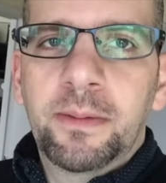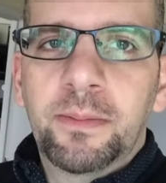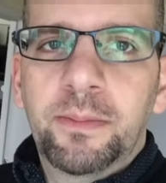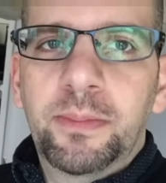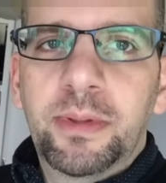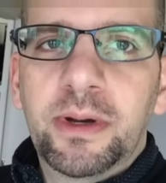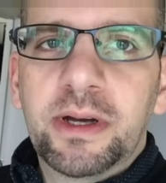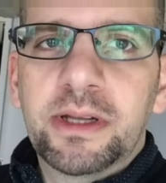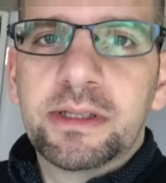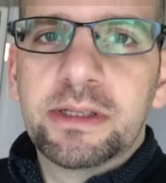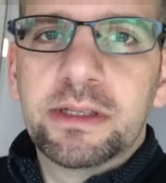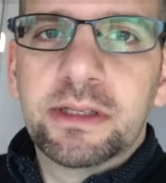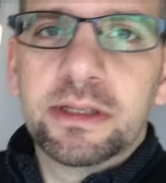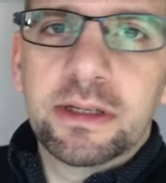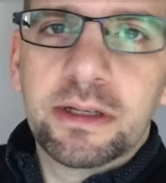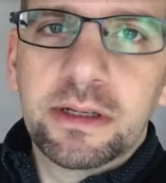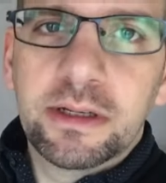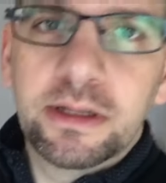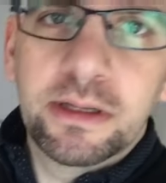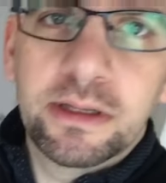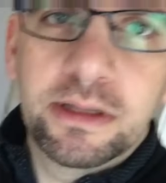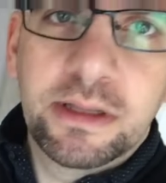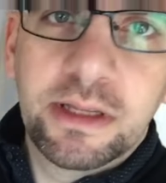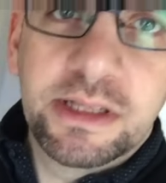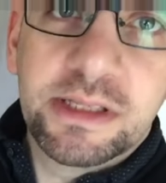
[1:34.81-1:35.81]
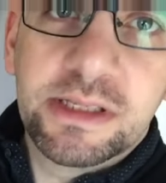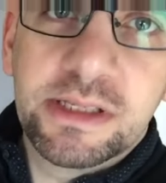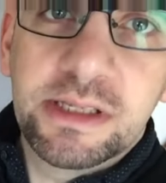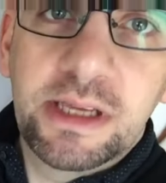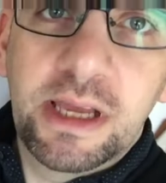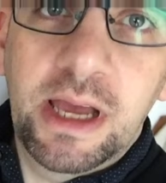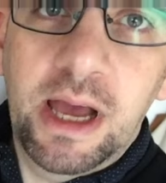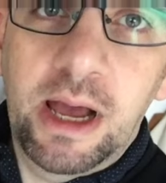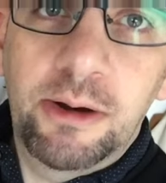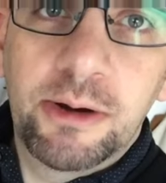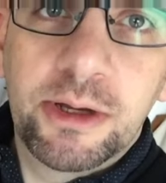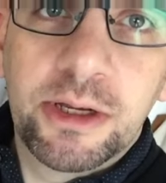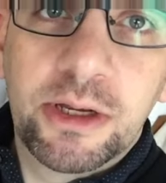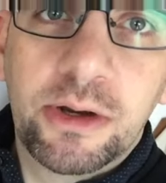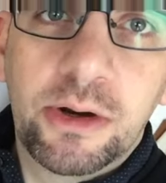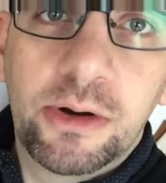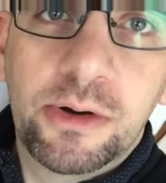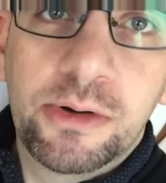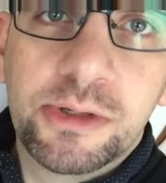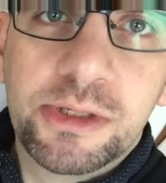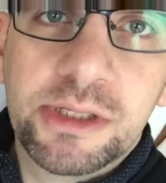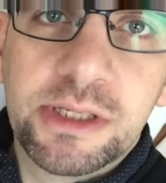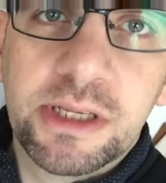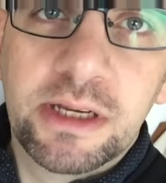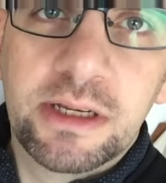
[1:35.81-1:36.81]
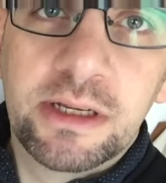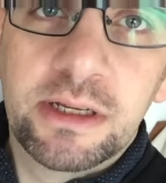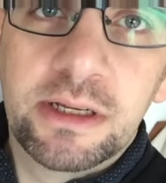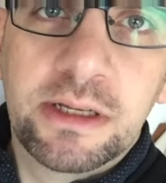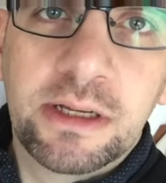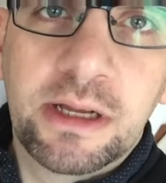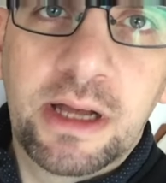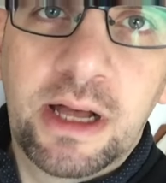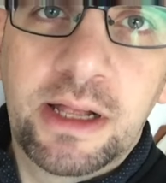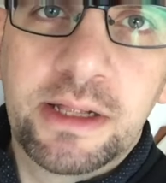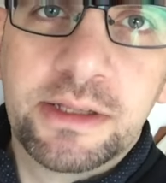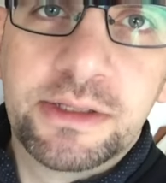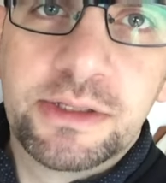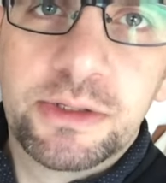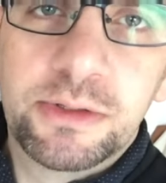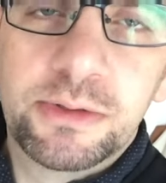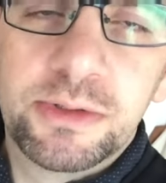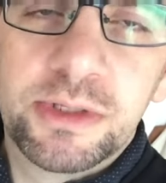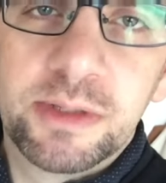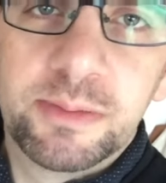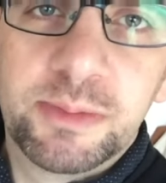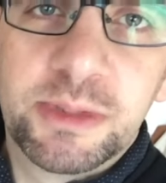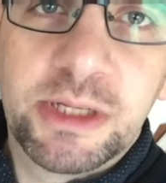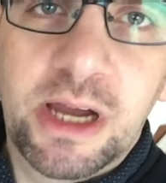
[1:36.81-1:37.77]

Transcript: But let's see how it goes. I'll do some